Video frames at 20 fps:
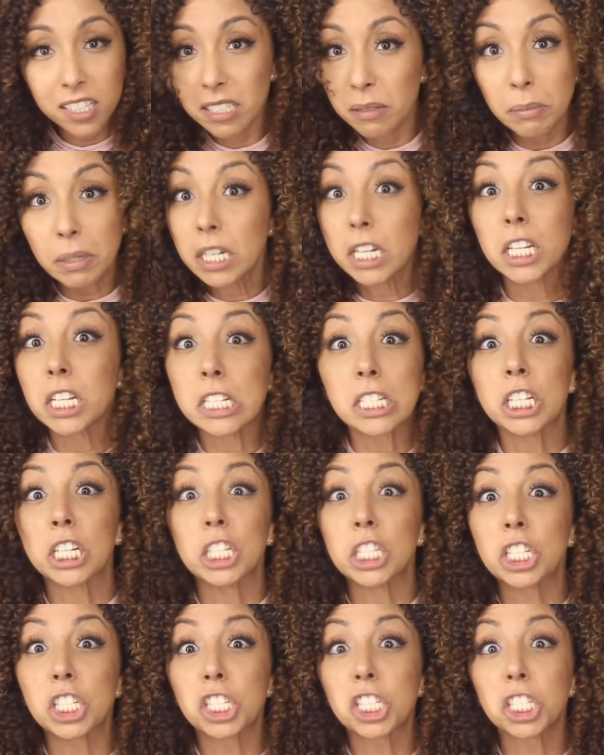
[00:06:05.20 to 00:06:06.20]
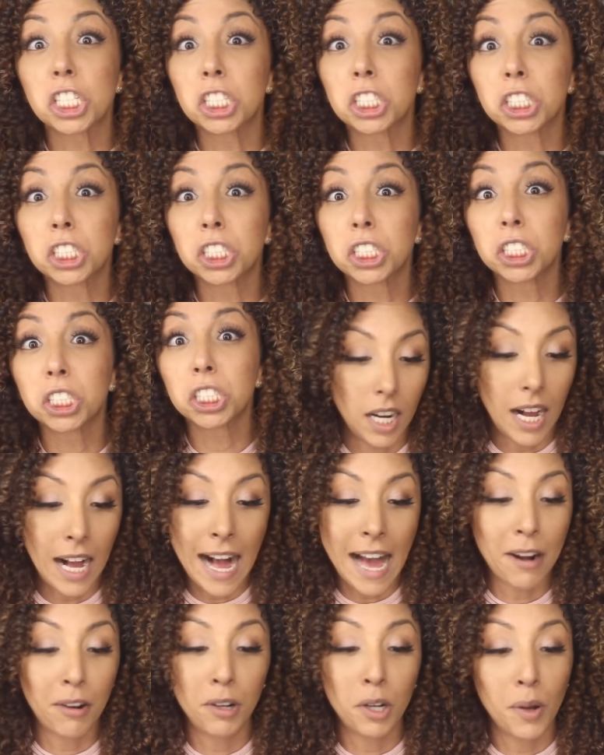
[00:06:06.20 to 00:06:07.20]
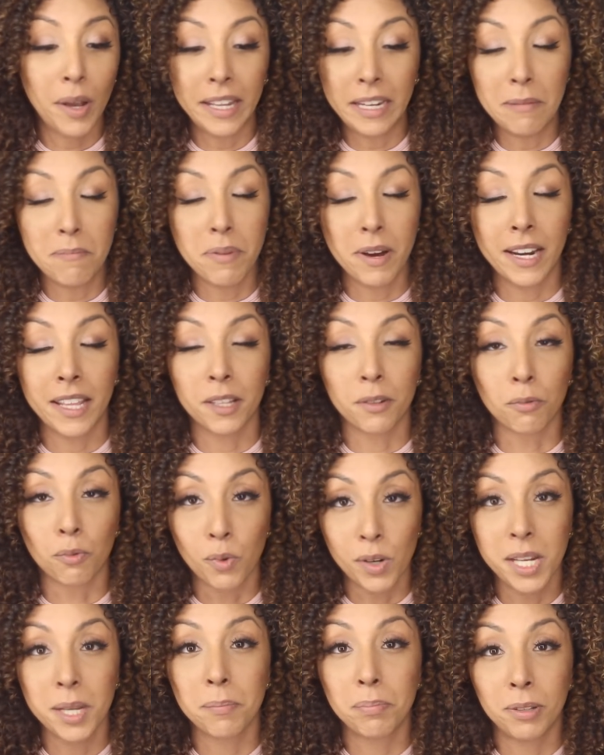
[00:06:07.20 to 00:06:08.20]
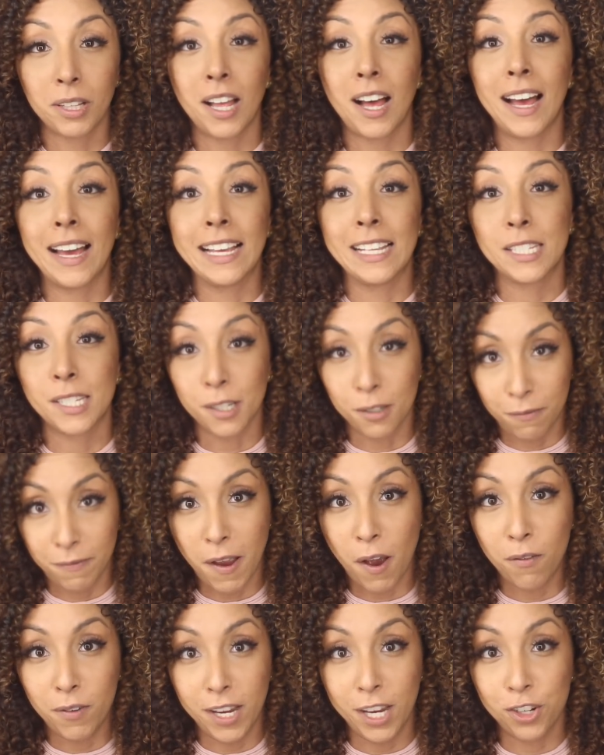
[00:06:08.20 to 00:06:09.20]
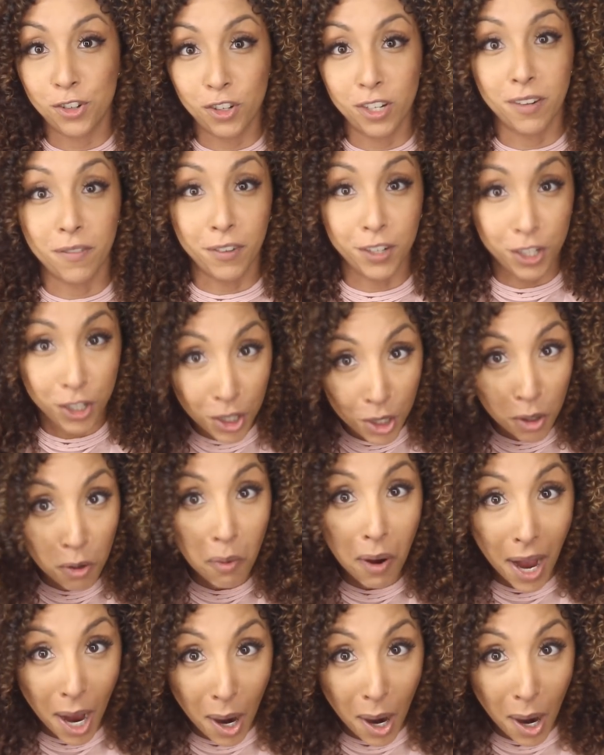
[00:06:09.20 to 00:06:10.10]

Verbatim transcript: doesn't make any sense. I don't know anybody that reapplies their foundation every 2